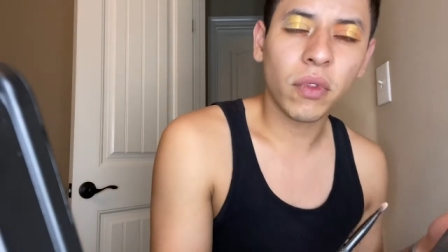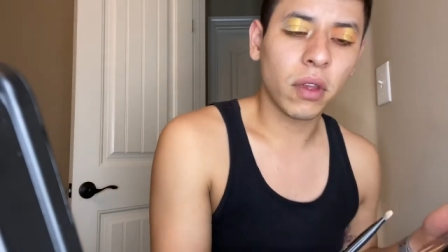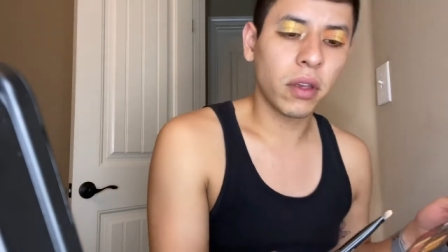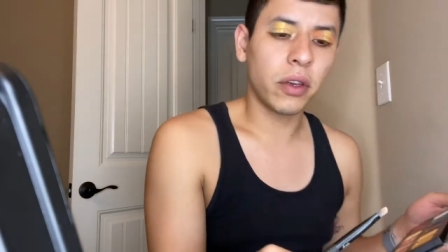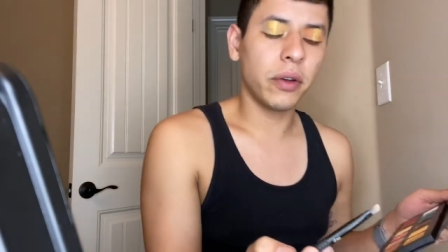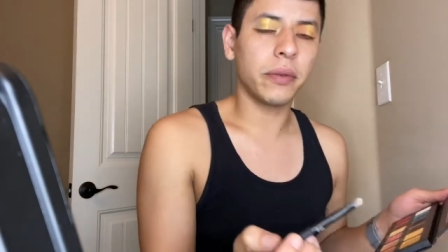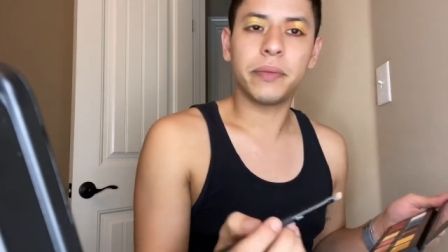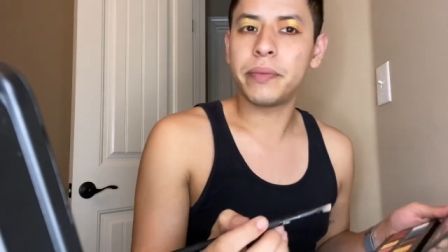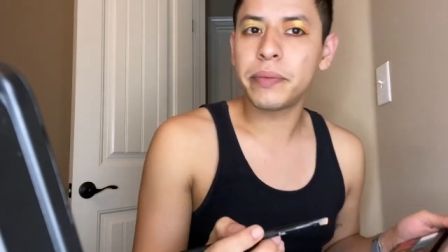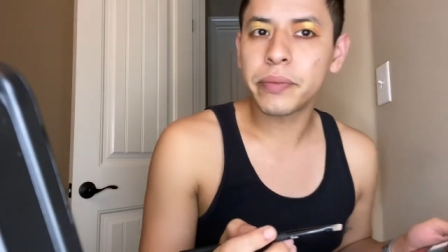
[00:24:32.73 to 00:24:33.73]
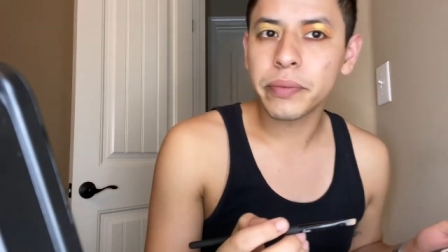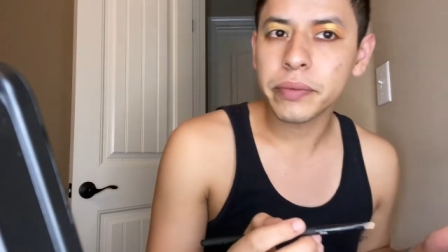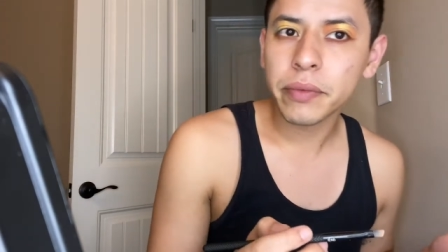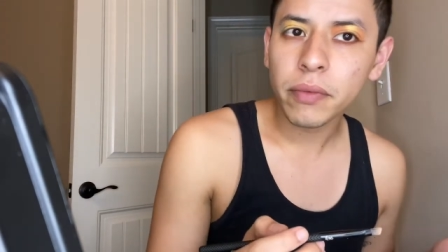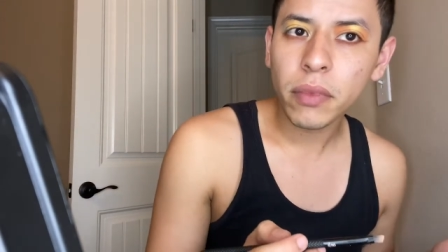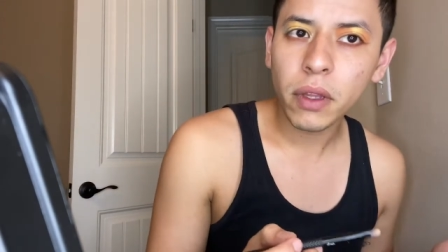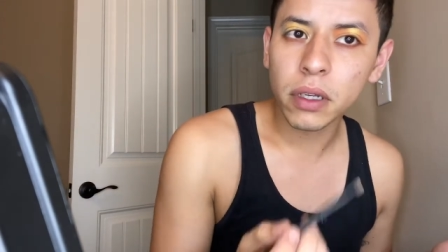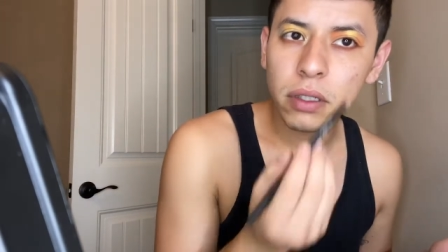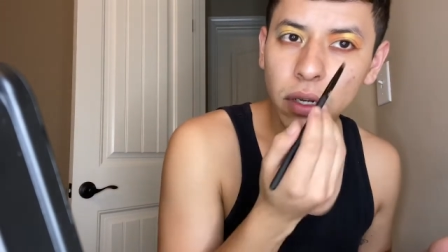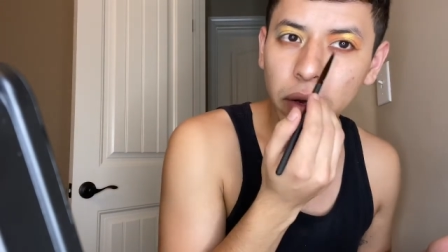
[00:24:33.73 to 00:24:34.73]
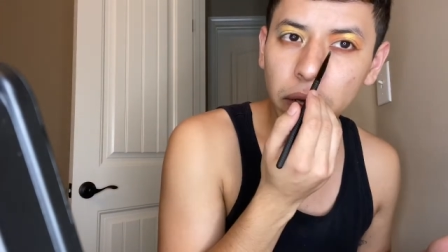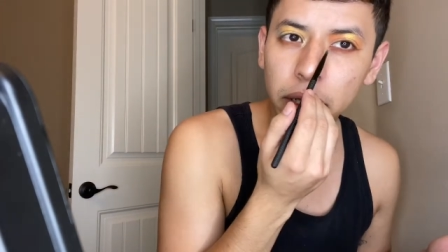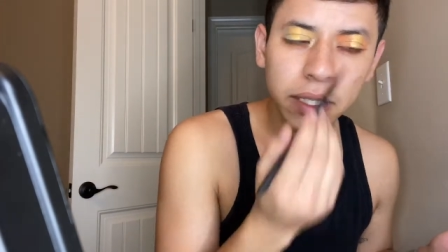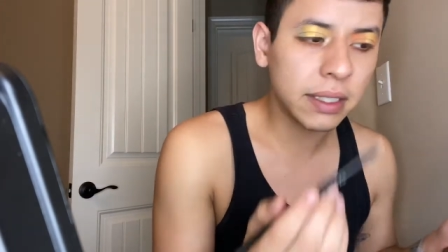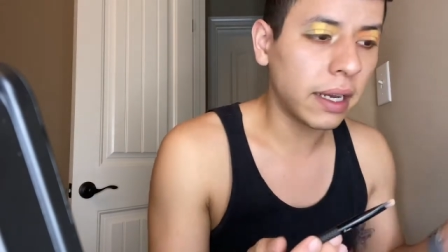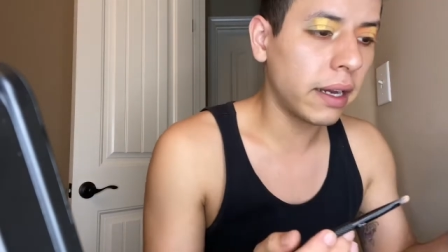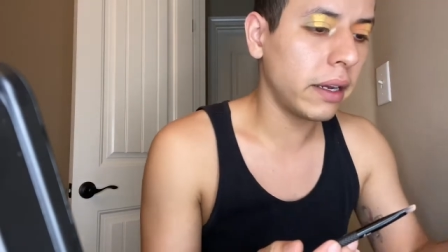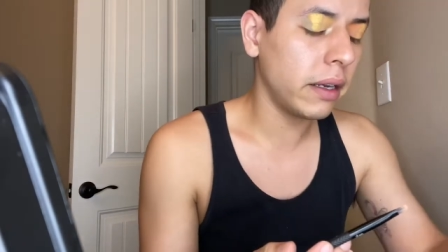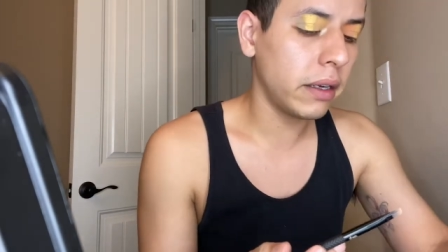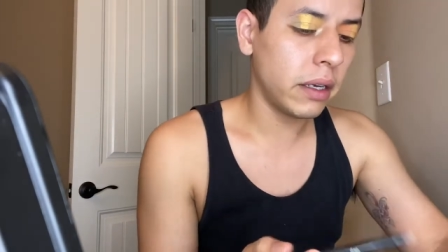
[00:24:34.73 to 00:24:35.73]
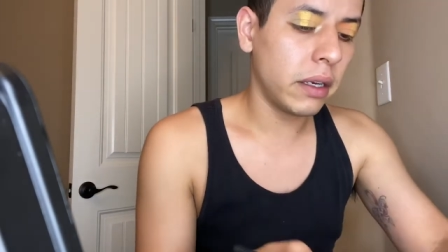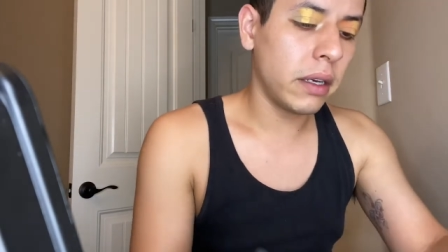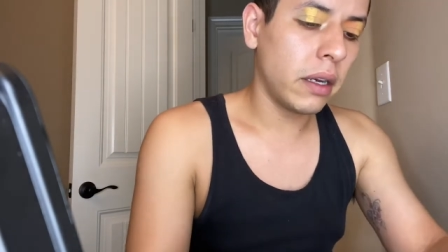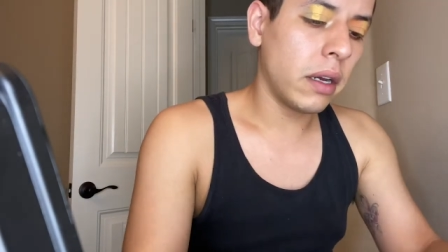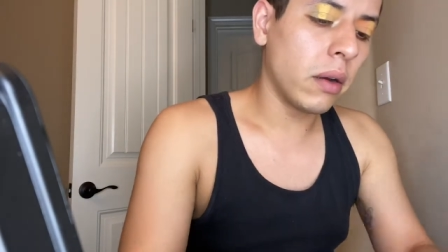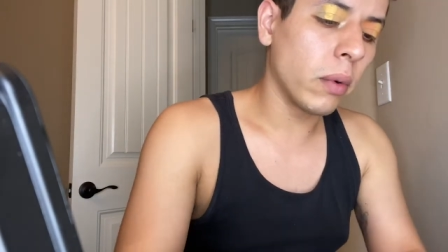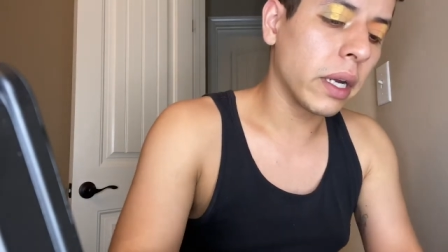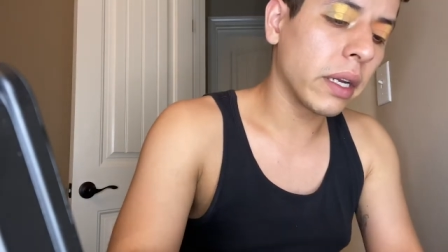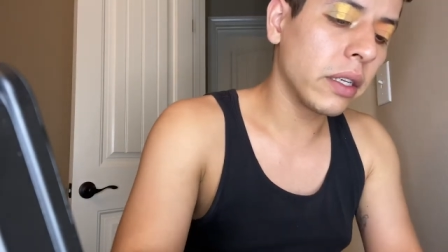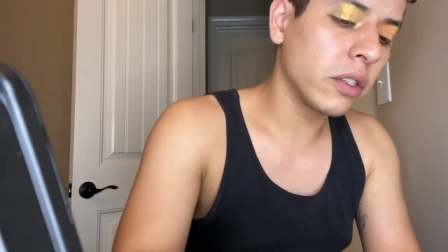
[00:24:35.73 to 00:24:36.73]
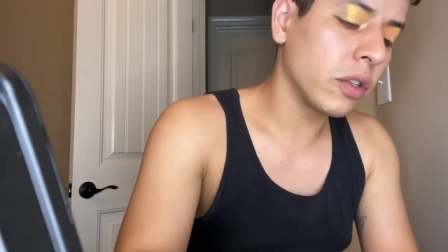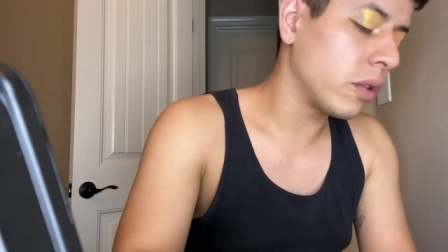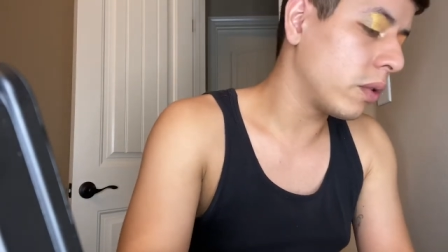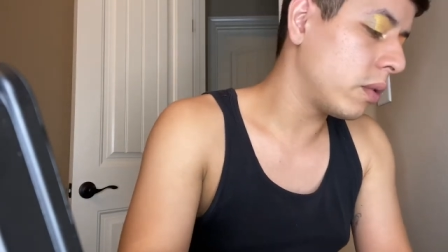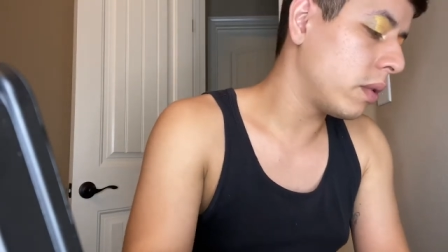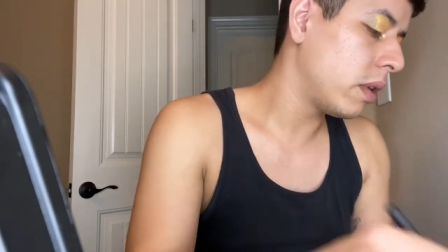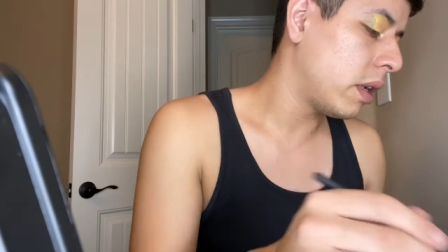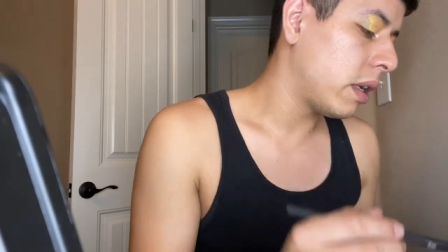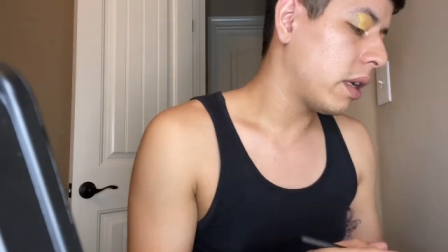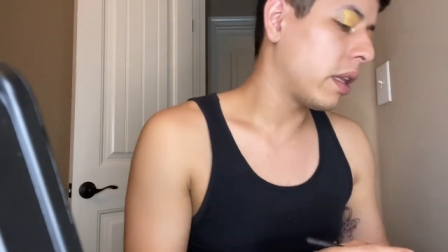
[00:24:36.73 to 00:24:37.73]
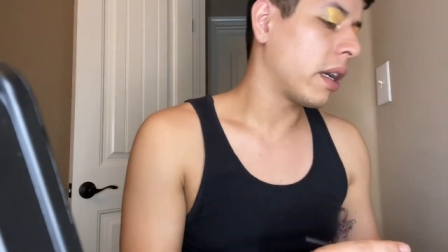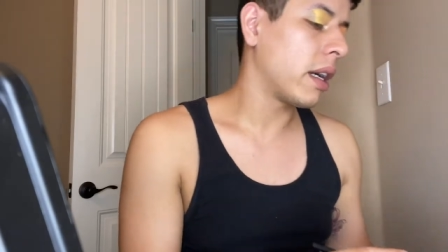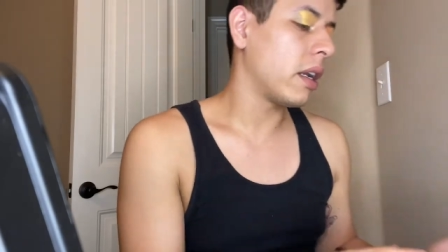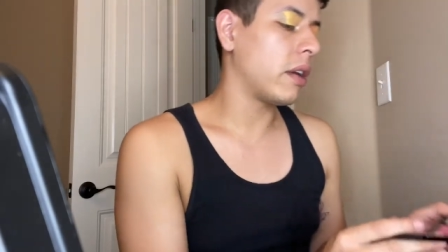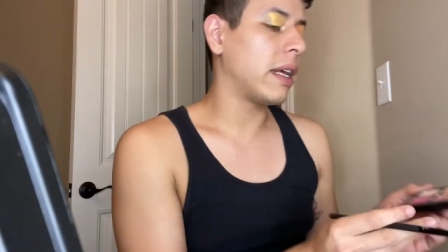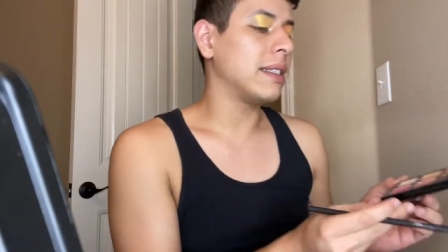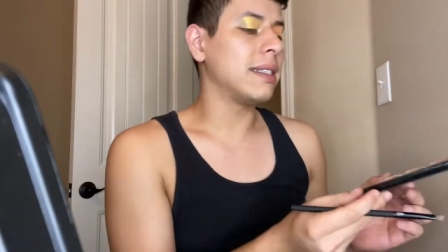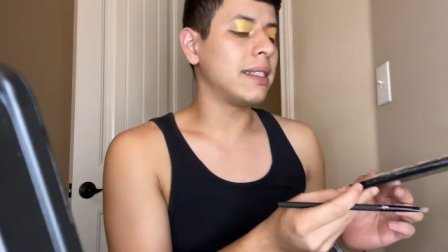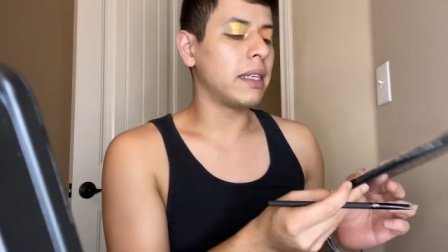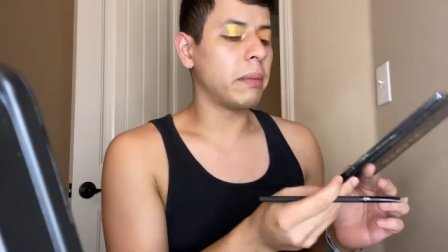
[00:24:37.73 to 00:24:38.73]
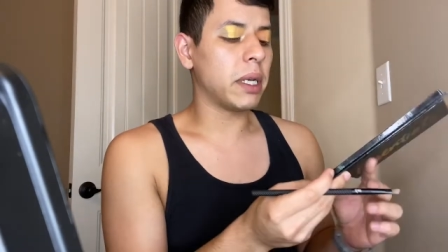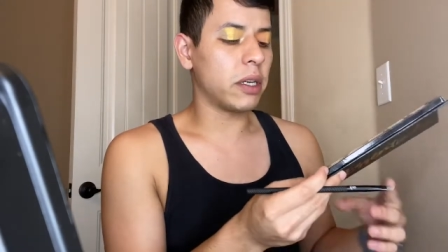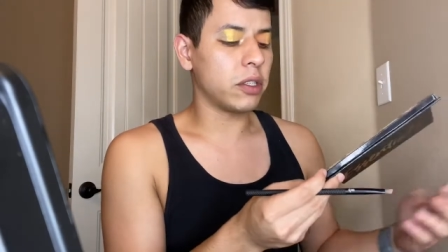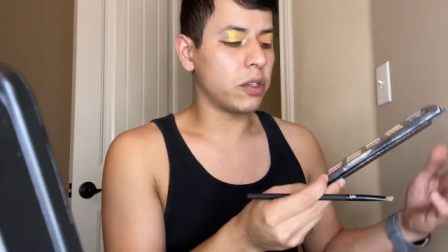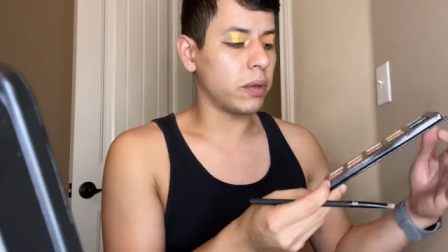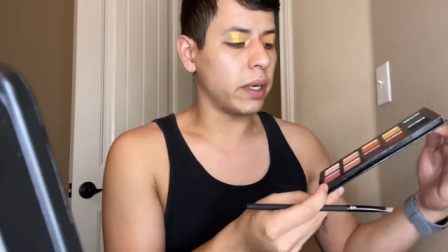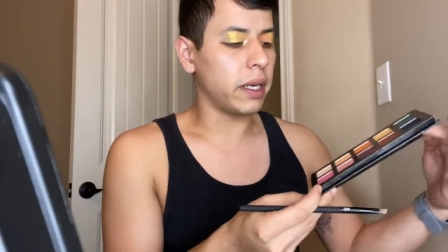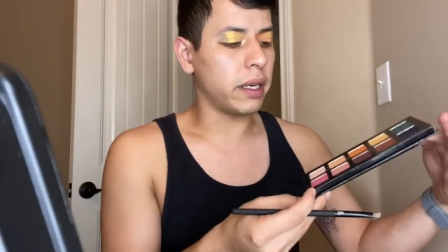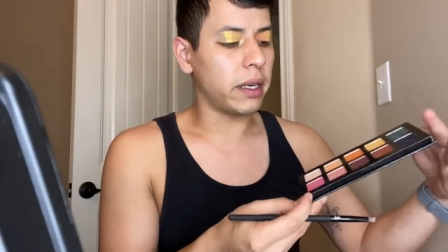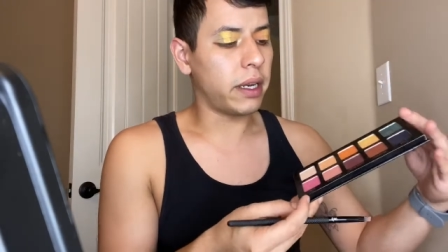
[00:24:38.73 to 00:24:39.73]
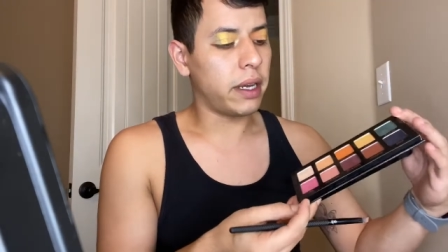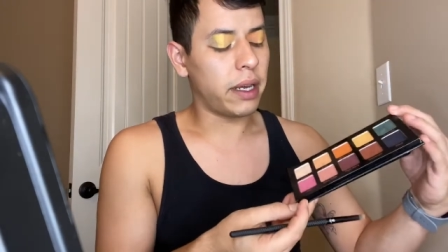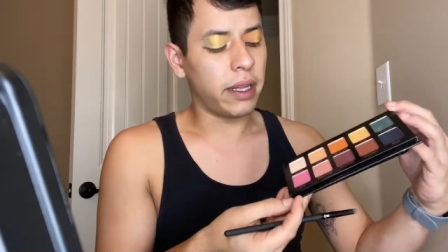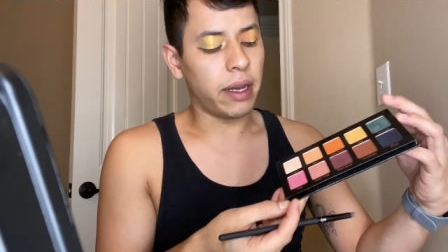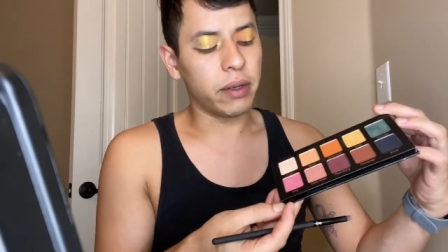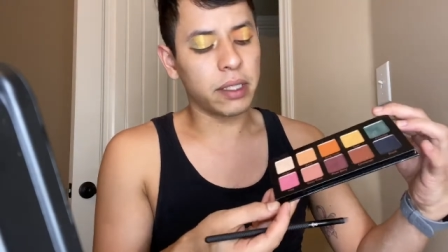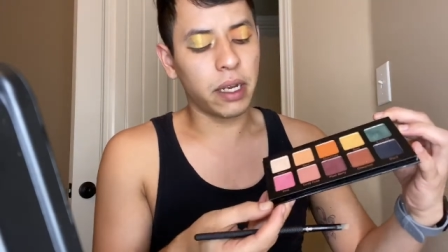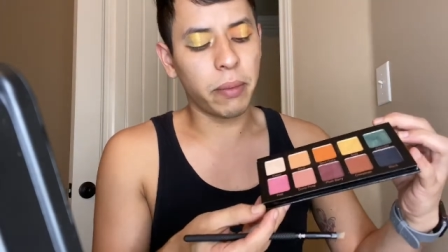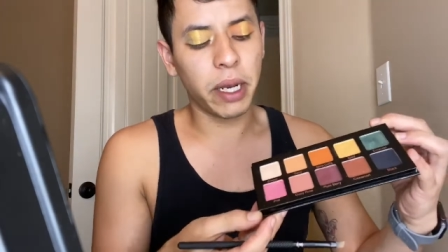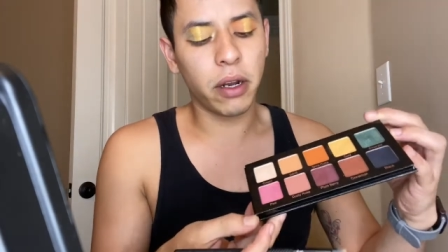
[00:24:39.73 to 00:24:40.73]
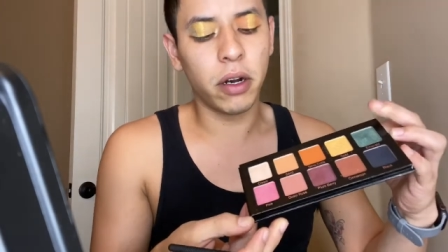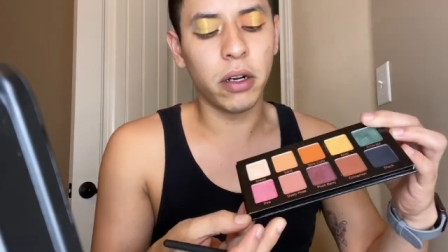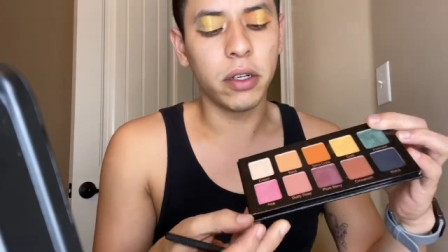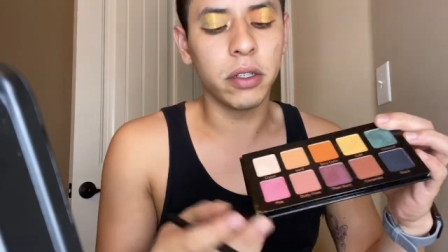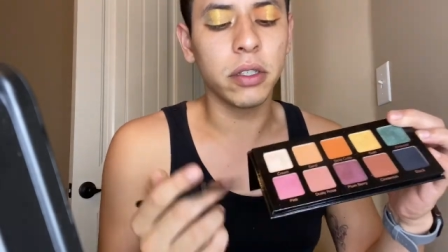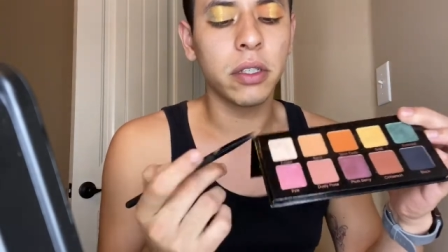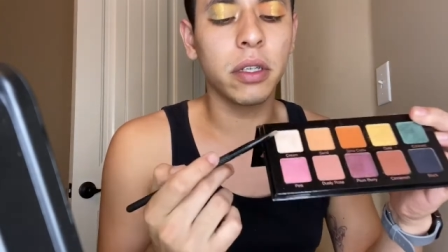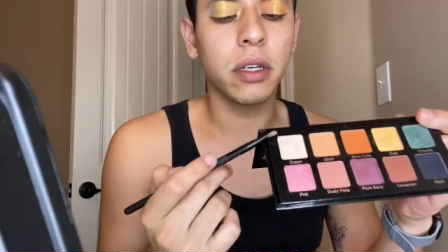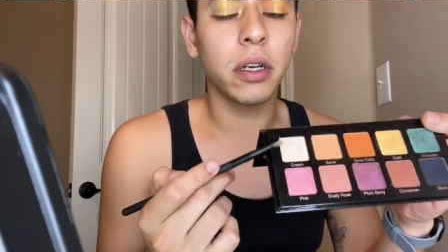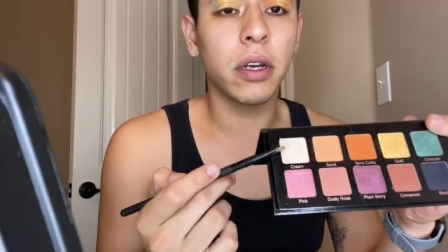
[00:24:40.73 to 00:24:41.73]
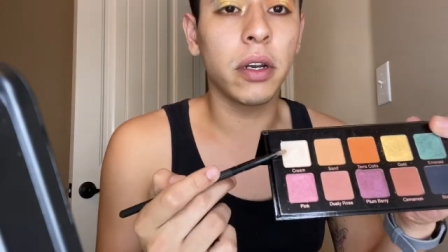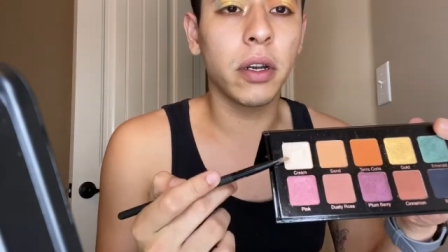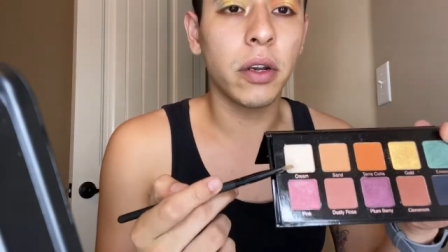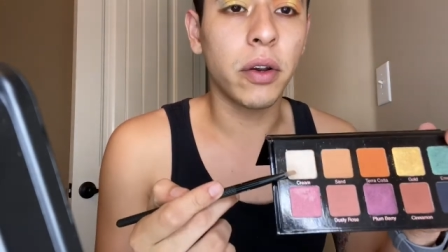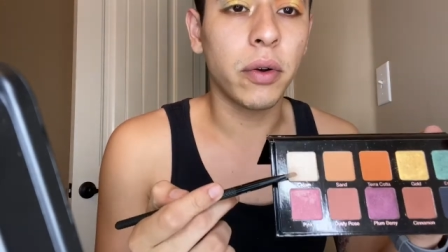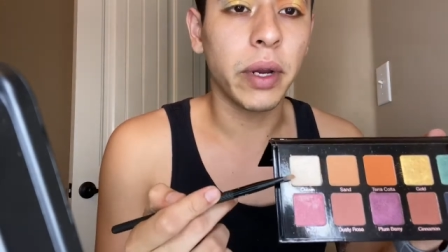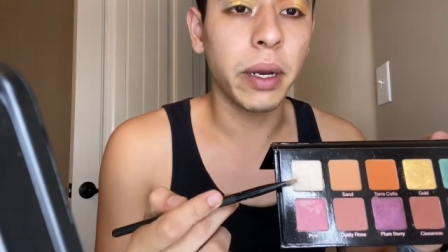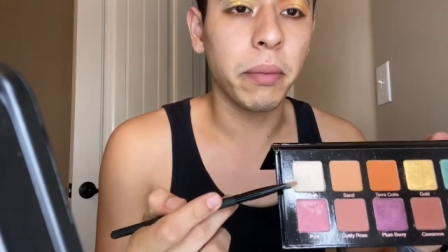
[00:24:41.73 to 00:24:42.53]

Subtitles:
Cute. So now on this eye, we're gonna do the color that's similar to it. Now it's gonna be called Cream.